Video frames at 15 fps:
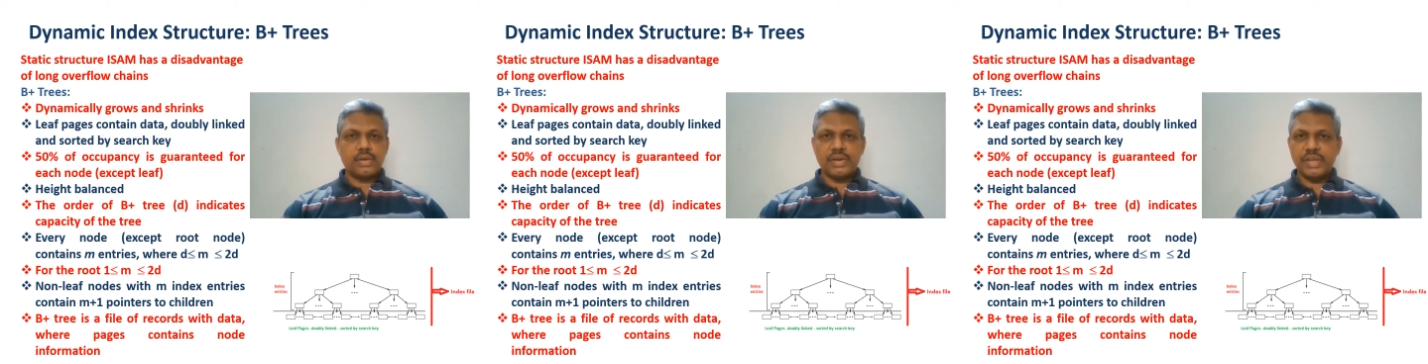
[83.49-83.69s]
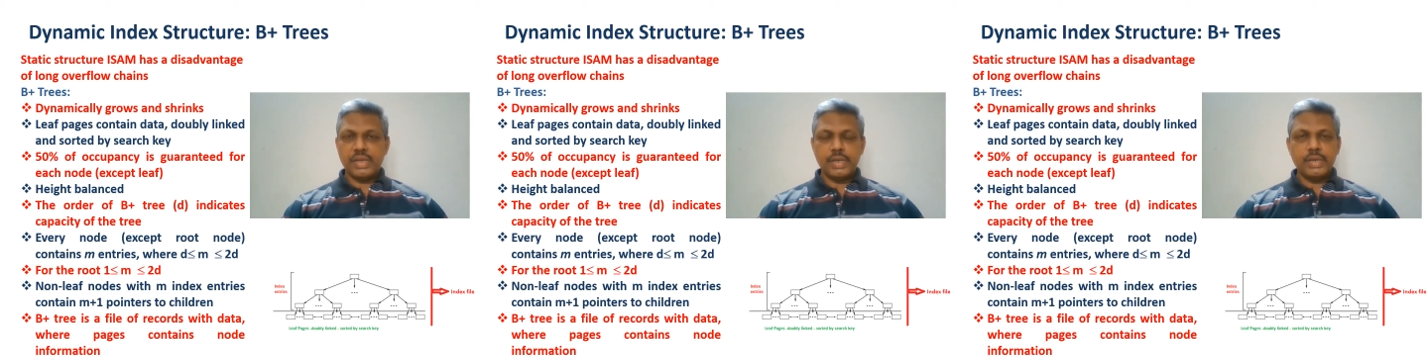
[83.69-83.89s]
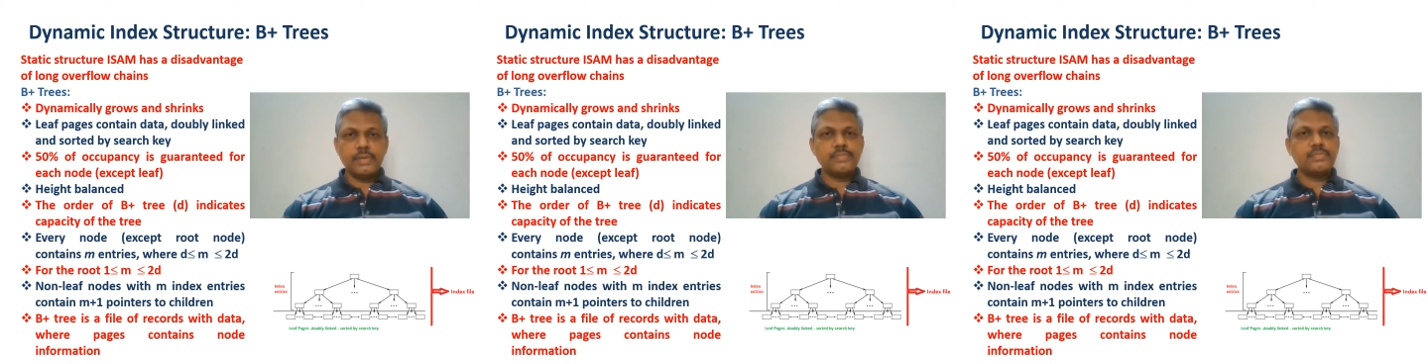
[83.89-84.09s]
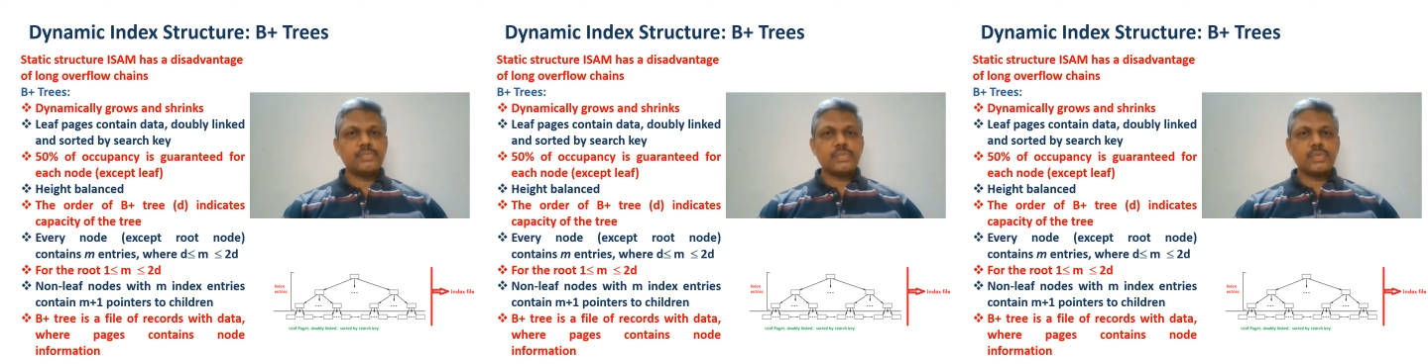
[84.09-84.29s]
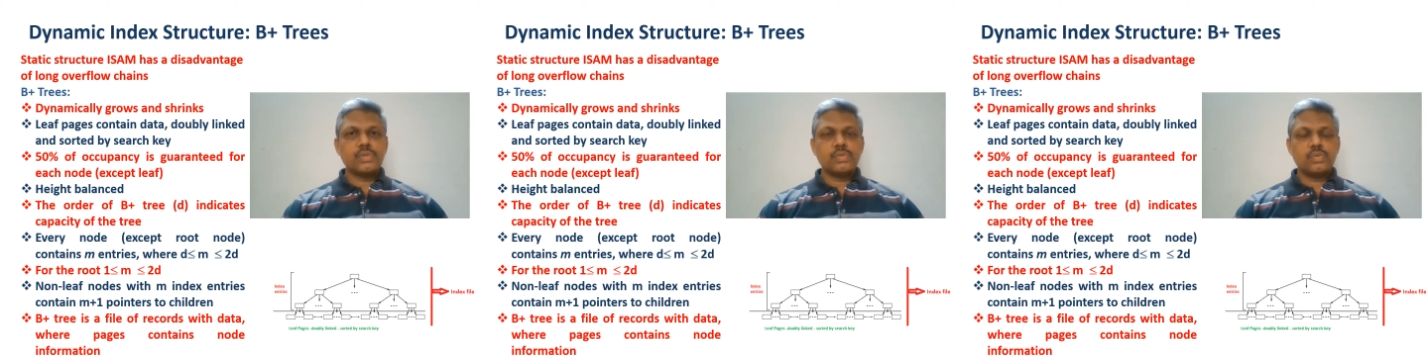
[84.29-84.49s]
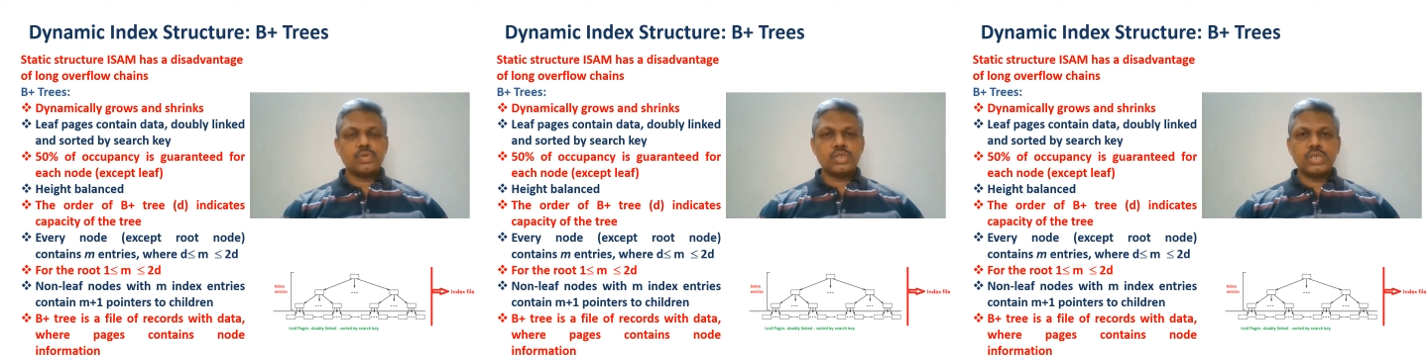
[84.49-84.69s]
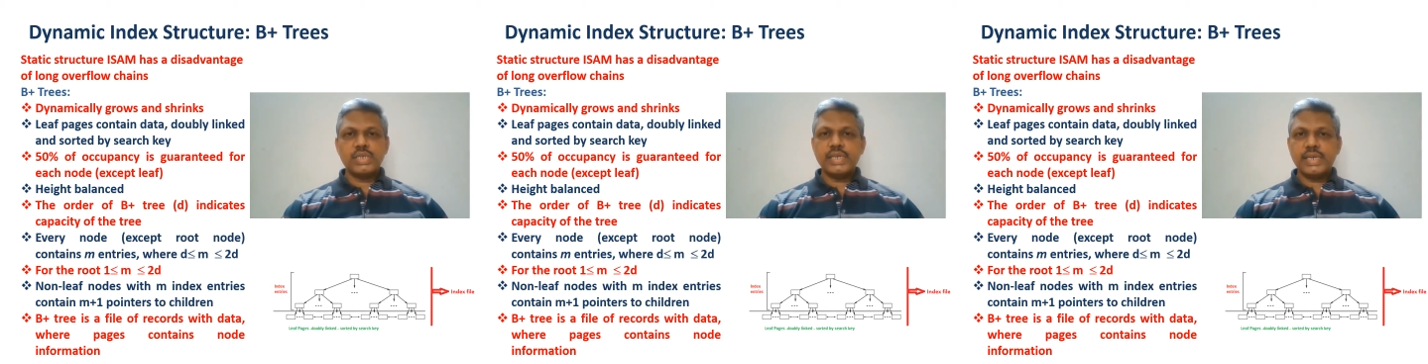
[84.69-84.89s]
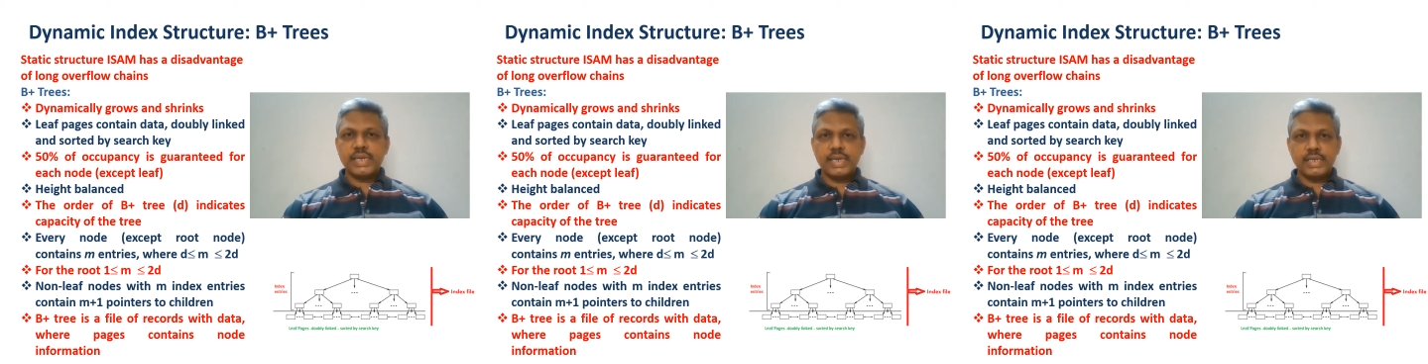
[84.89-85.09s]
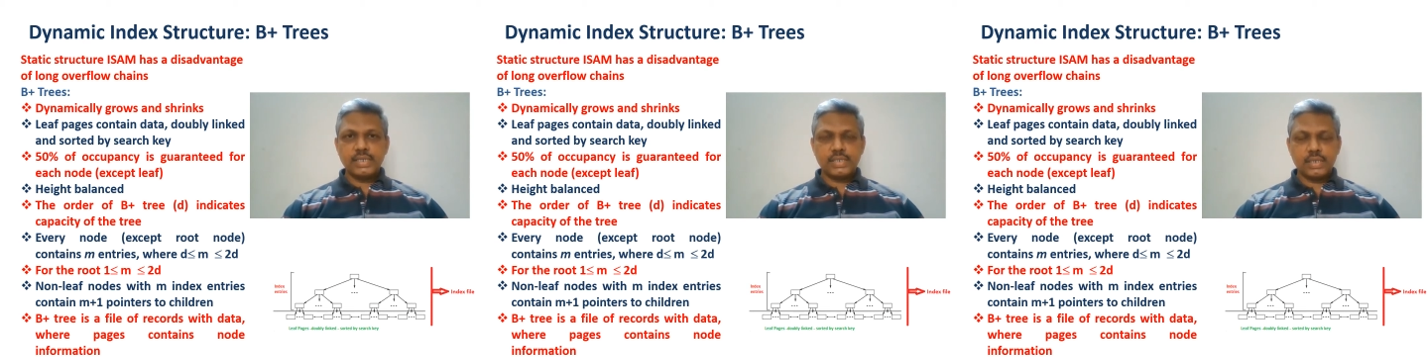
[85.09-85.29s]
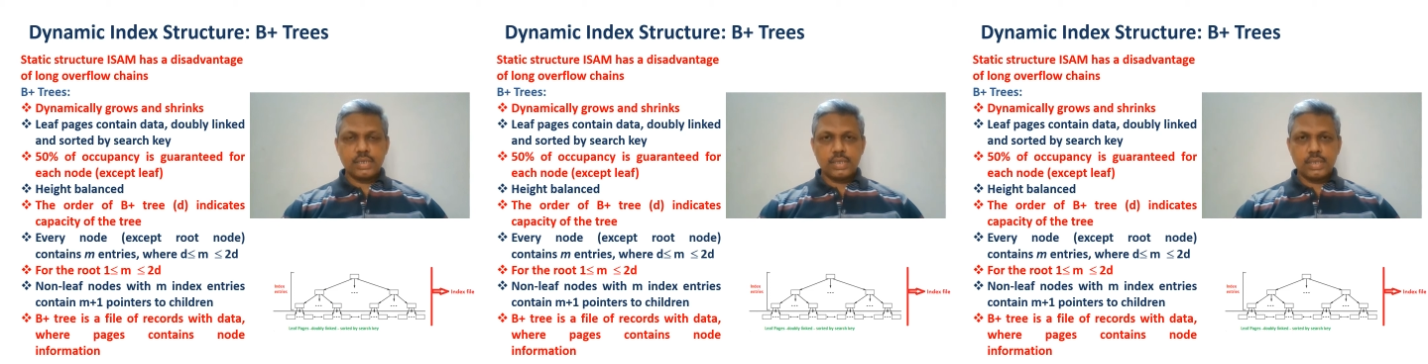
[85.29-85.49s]
D, which
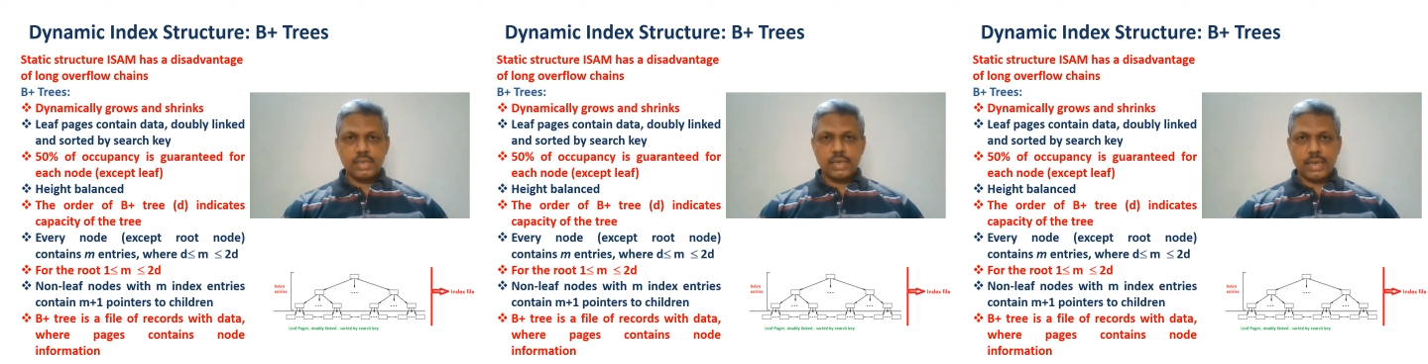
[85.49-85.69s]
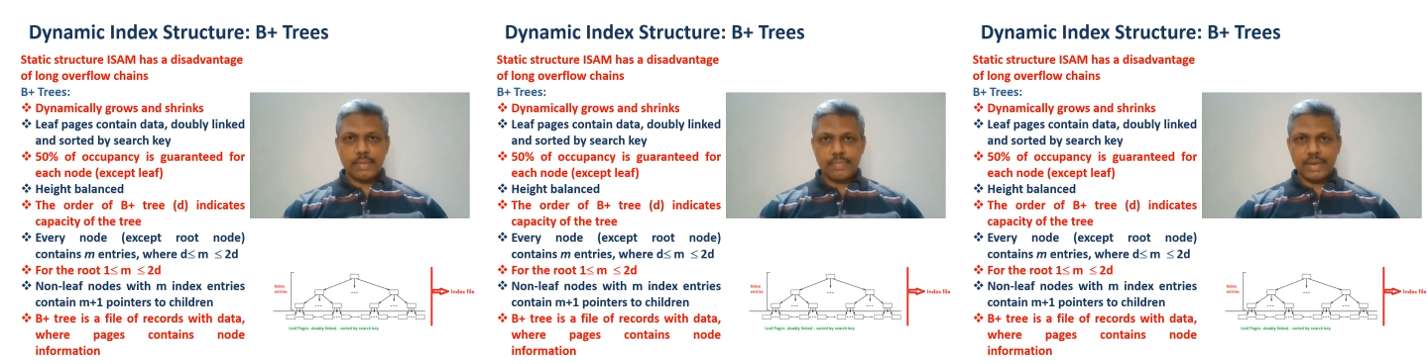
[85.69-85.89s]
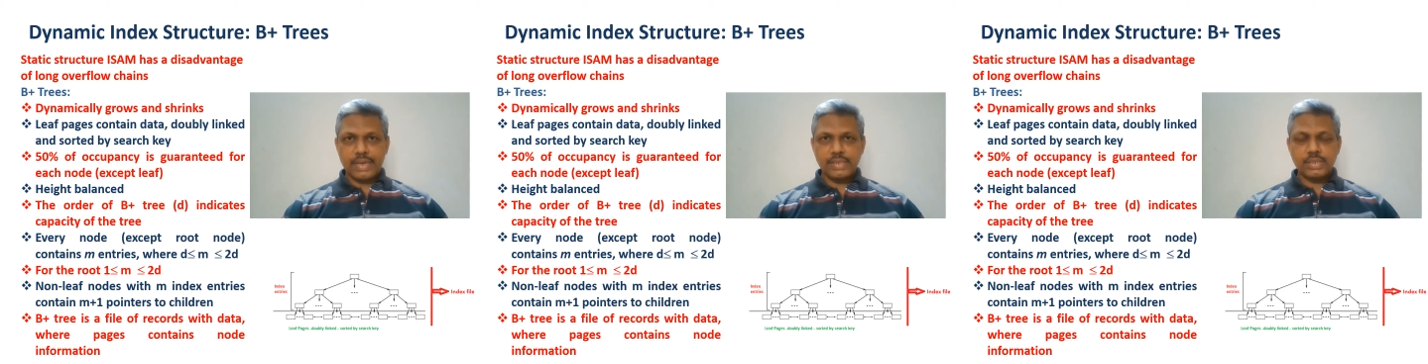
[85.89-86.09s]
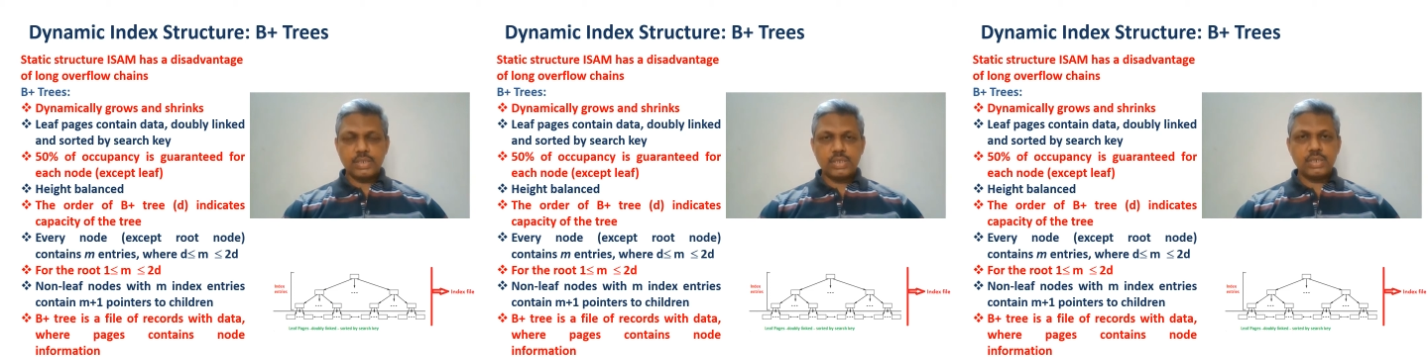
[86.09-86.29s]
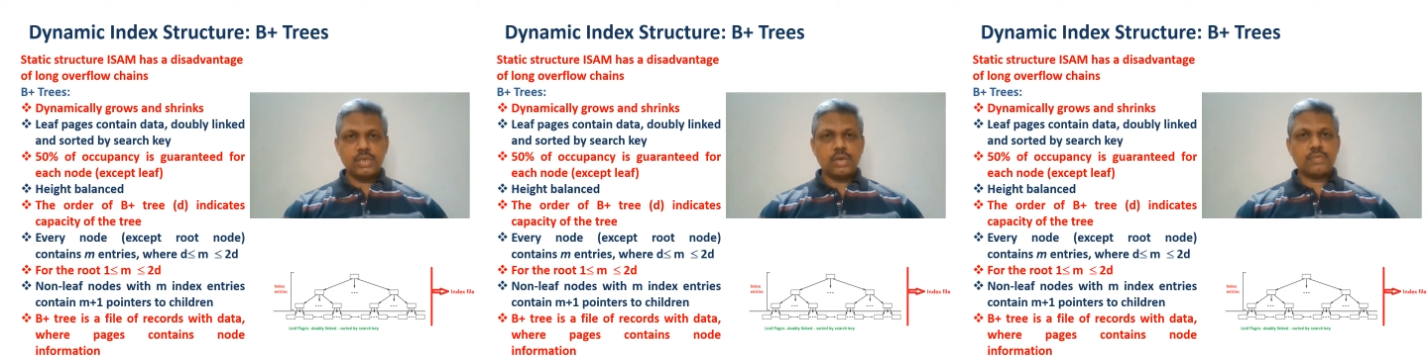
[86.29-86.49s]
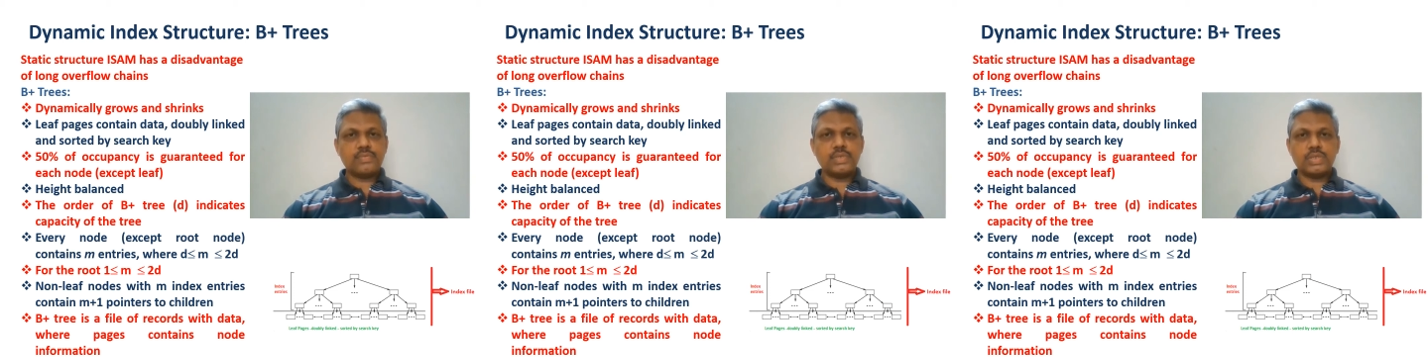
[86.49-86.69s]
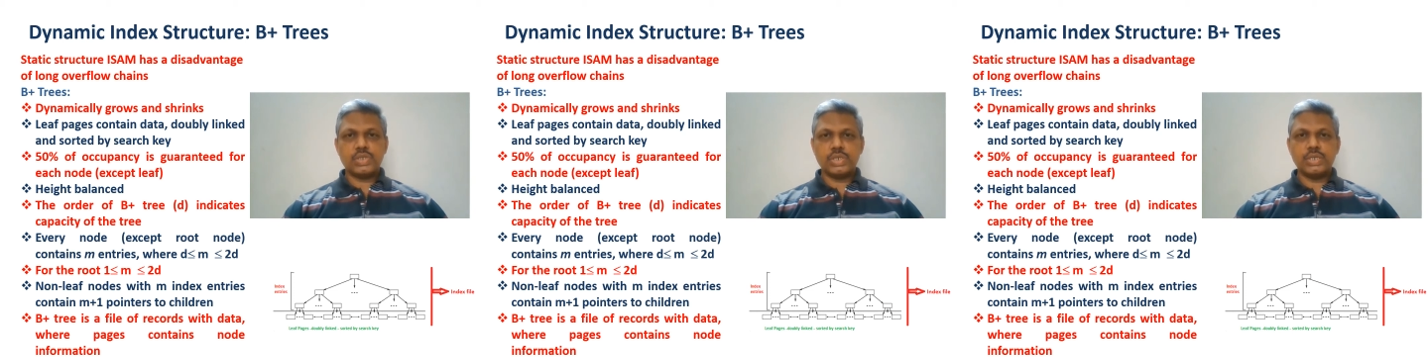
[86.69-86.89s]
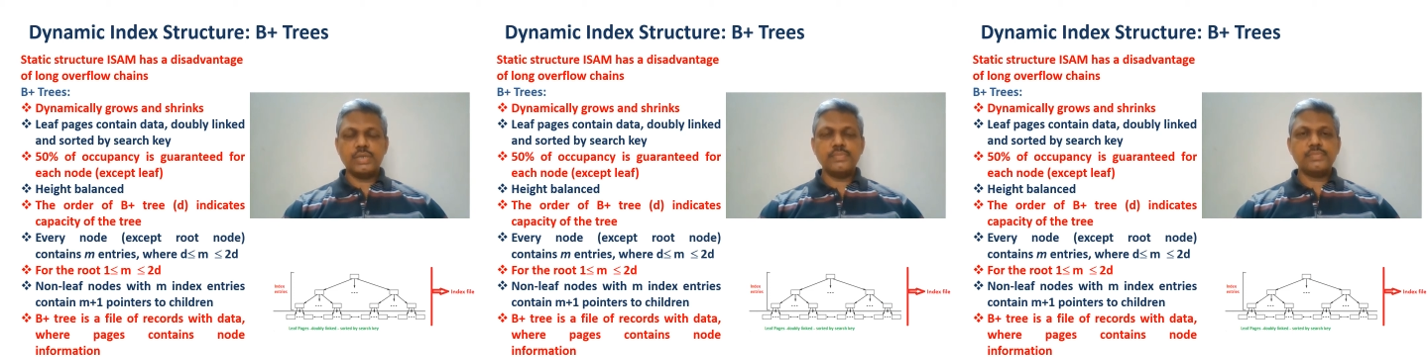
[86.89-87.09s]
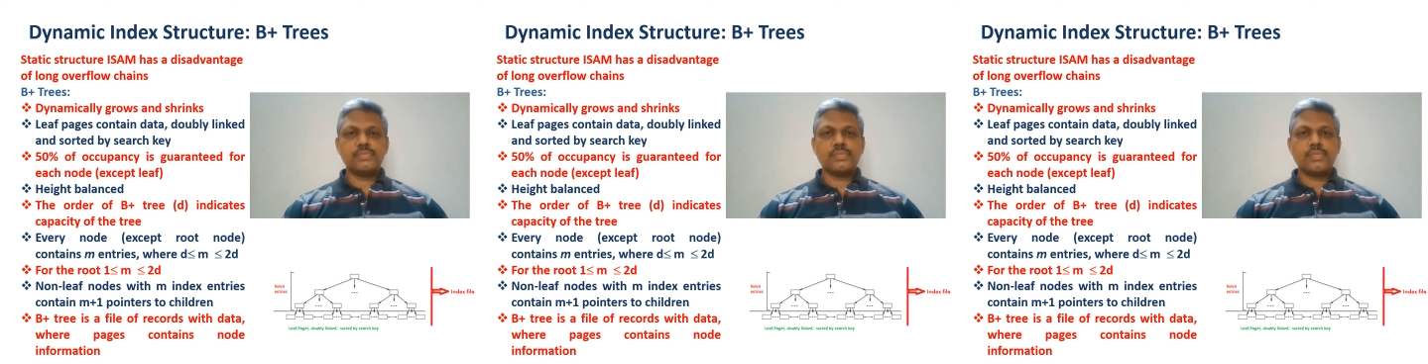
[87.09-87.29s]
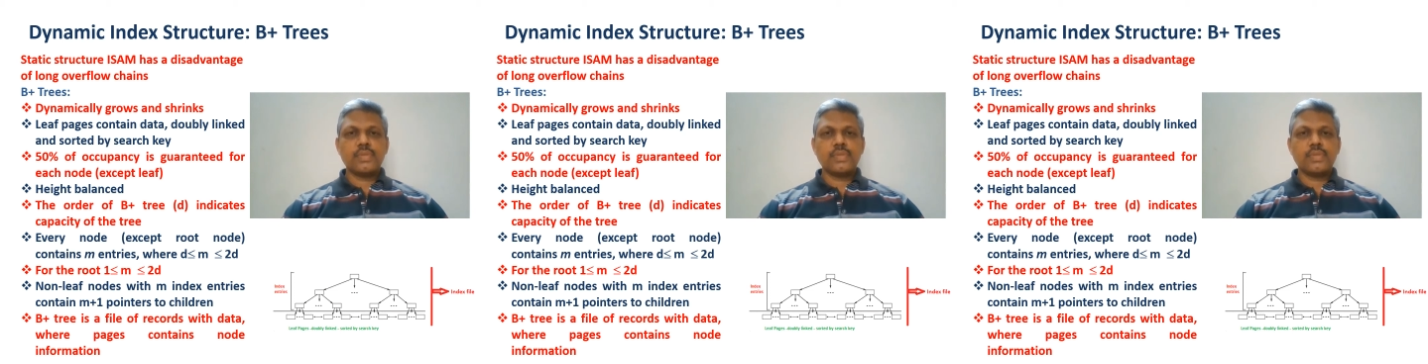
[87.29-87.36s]
indicates the capacity of the tree.